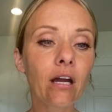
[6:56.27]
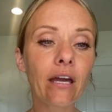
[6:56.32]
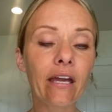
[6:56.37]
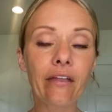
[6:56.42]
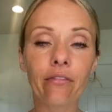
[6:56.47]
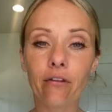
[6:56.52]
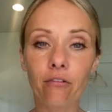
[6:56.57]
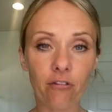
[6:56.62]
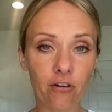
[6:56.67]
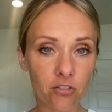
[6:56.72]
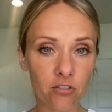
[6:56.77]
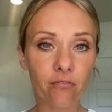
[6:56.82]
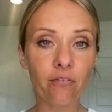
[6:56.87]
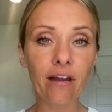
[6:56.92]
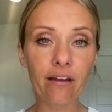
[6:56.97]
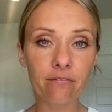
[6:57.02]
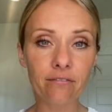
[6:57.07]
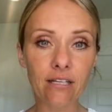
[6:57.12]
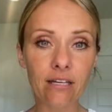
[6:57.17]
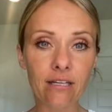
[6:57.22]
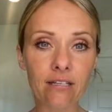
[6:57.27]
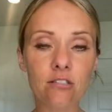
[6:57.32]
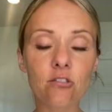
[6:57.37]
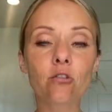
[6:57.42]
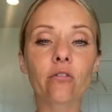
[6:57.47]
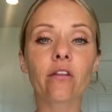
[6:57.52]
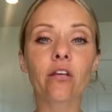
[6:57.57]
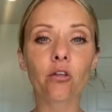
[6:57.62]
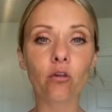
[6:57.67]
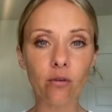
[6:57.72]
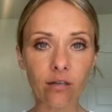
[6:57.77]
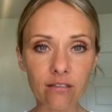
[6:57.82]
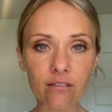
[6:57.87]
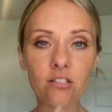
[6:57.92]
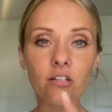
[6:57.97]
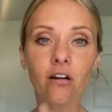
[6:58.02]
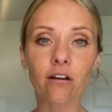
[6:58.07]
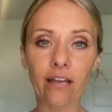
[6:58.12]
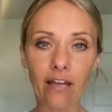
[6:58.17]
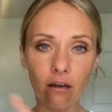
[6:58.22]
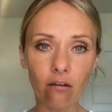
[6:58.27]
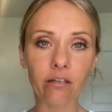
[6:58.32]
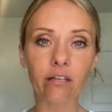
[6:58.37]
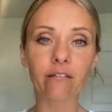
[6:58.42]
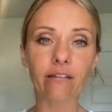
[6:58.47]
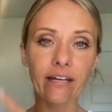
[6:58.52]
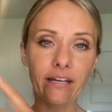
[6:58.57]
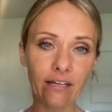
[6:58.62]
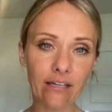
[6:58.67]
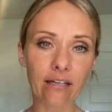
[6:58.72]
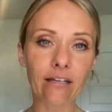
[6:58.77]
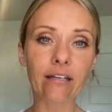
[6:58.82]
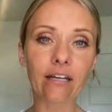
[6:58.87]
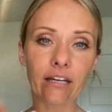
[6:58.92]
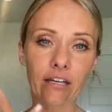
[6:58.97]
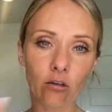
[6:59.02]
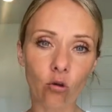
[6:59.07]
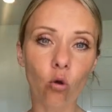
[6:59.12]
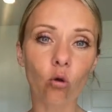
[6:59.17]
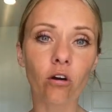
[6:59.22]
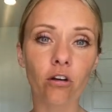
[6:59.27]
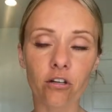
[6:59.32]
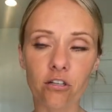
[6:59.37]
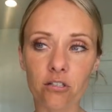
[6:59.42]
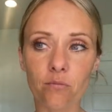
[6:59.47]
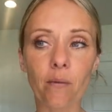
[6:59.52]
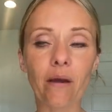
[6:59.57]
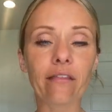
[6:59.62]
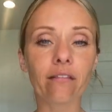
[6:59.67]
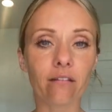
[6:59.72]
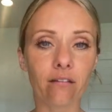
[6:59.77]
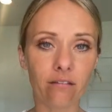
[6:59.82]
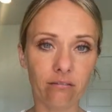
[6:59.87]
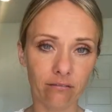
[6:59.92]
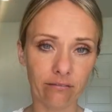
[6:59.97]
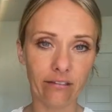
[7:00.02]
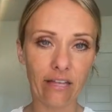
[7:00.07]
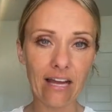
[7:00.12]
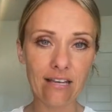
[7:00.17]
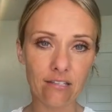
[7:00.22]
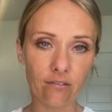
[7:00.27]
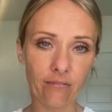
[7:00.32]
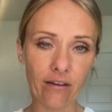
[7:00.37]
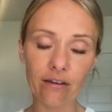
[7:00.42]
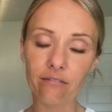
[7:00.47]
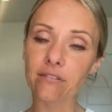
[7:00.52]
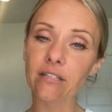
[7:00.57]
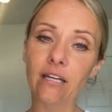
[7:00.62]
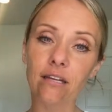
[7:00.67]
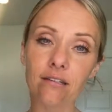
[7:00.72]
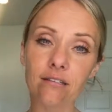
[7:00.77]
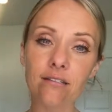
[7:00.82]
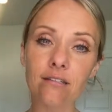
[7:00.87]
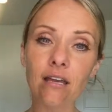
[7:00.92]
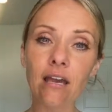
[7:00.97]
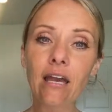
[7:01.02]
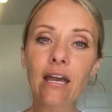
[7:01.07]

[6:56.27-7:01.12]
in the first five days so that you can start calculating and getting orders by the last five days